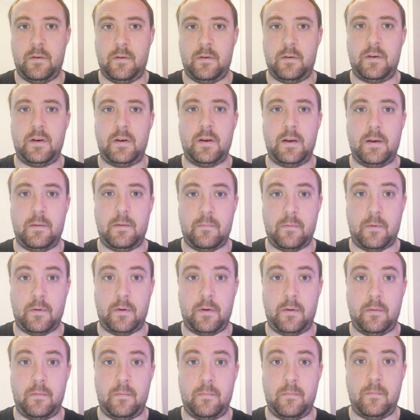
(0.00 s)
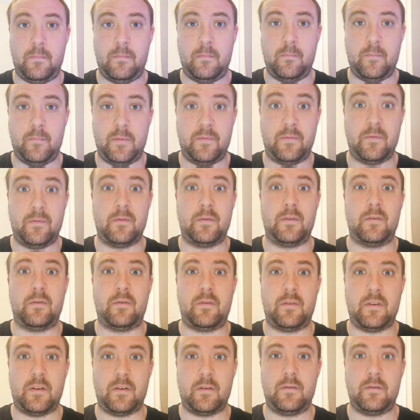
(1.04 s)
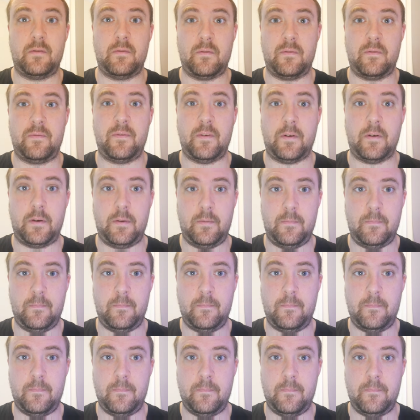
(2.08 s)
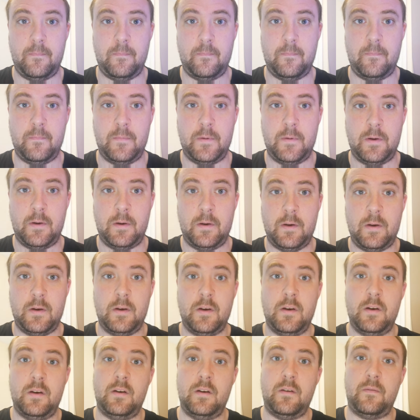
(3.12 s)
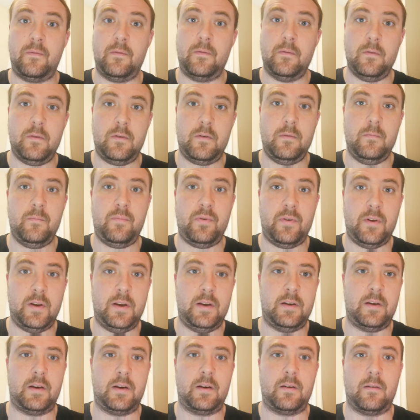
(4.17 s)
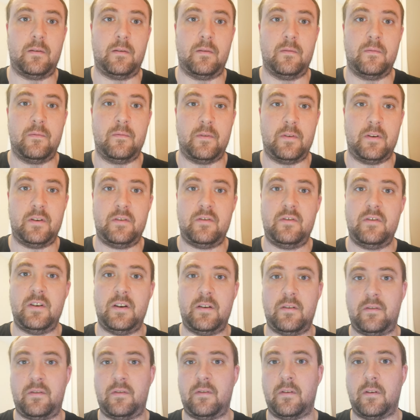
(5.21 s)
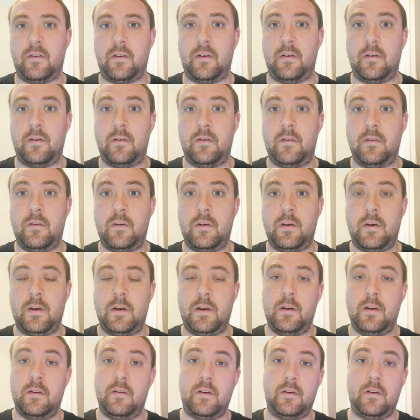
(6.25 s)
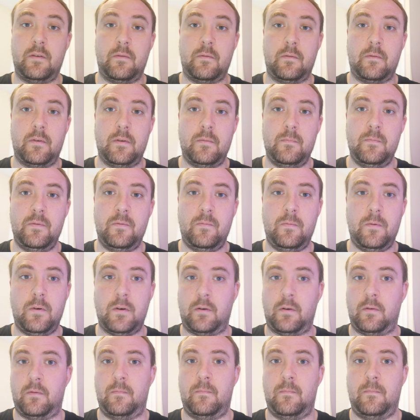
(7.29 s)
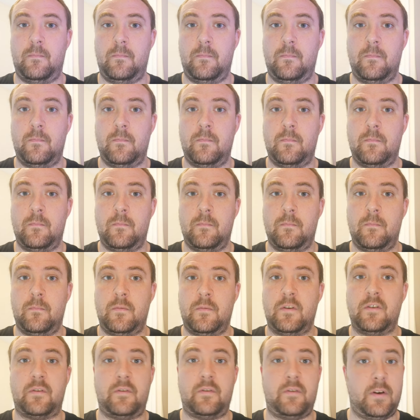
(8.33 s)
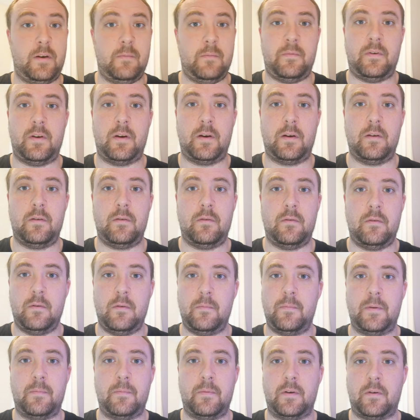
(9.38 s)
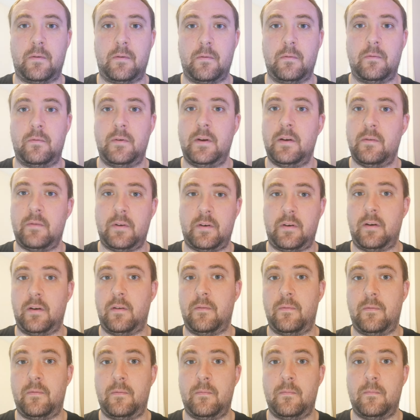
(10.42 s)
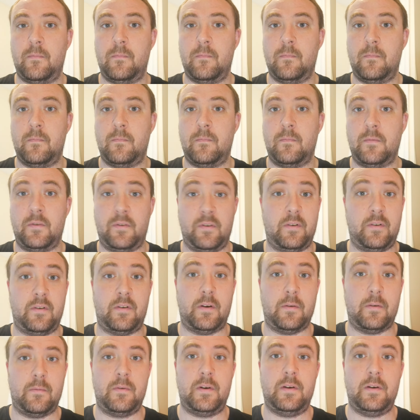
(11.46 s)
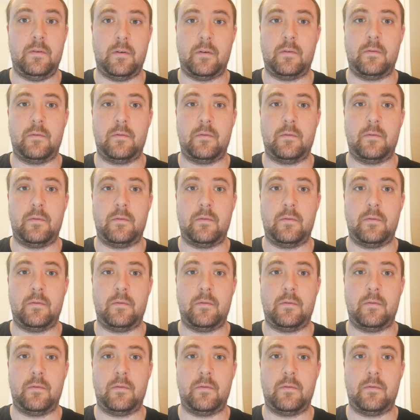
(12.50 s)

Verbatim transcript: Get it right before you start your fight. If you're complaining that it's genocide, then you're number one, accepting the biblical narrative, which is how we know